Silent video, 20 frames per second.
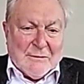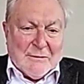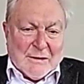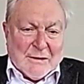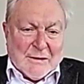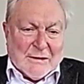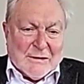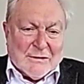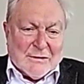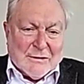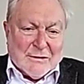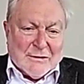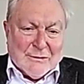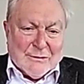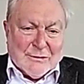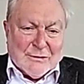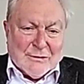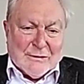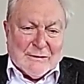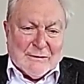
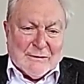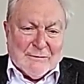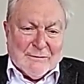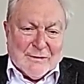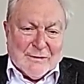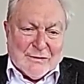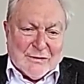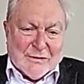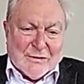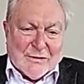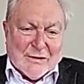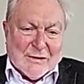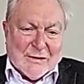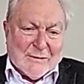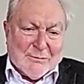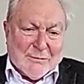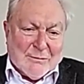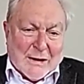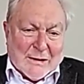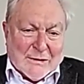including
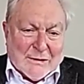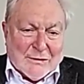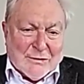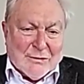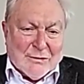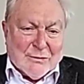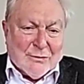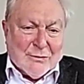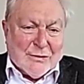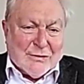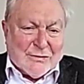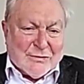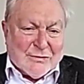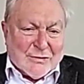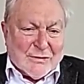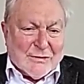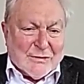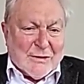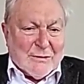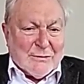visiting manicurists
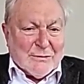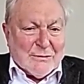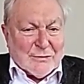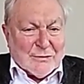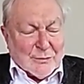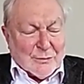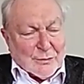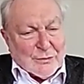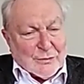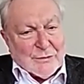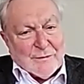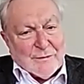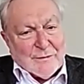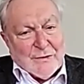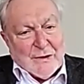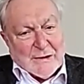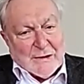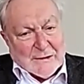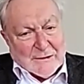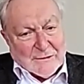and those sorts of
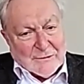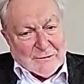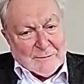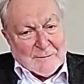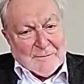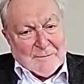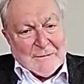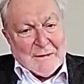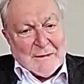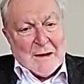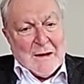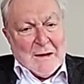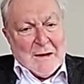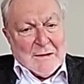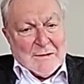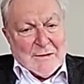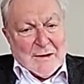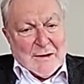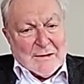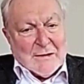things,
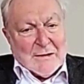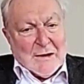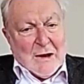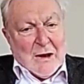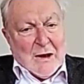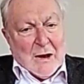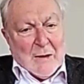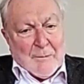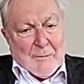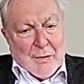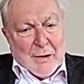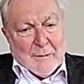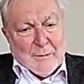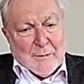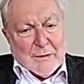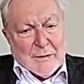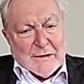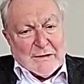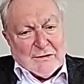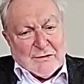then a
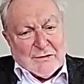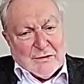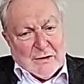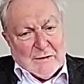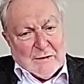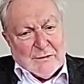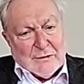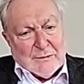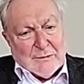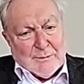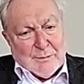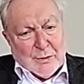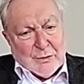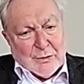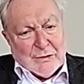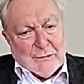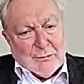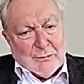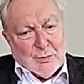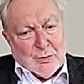public service
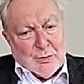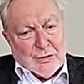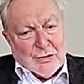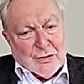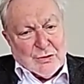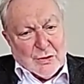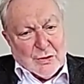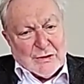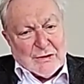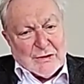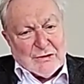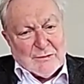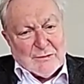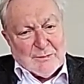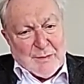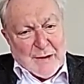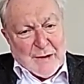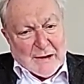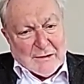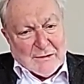body would not
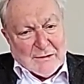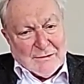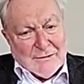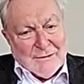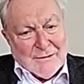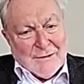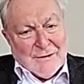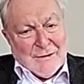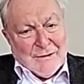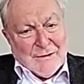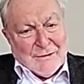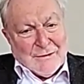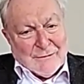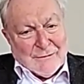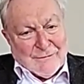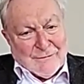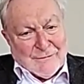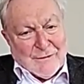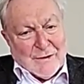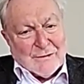expect to
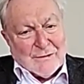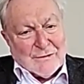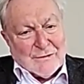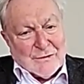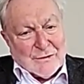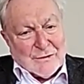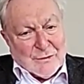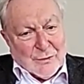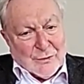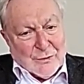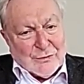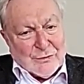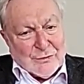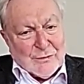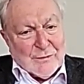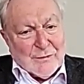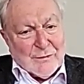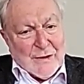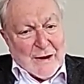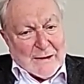fund the cost
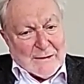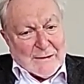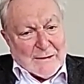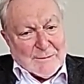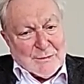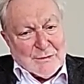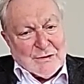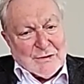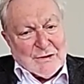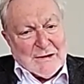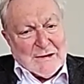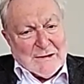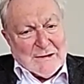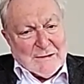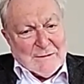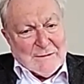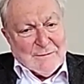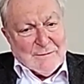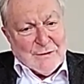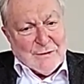of that. But the
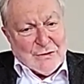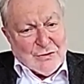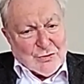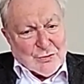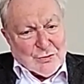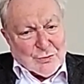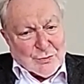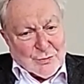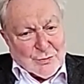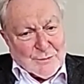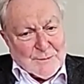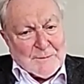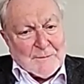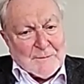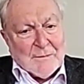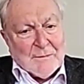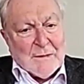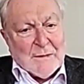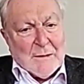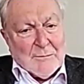individual
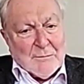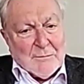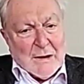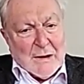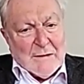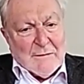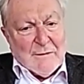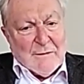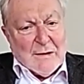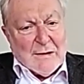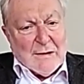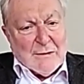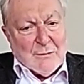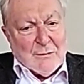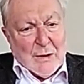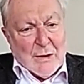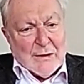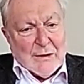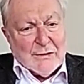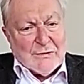may very
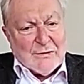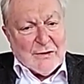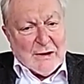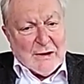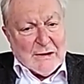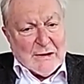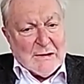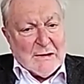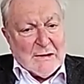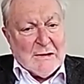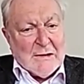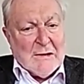well say,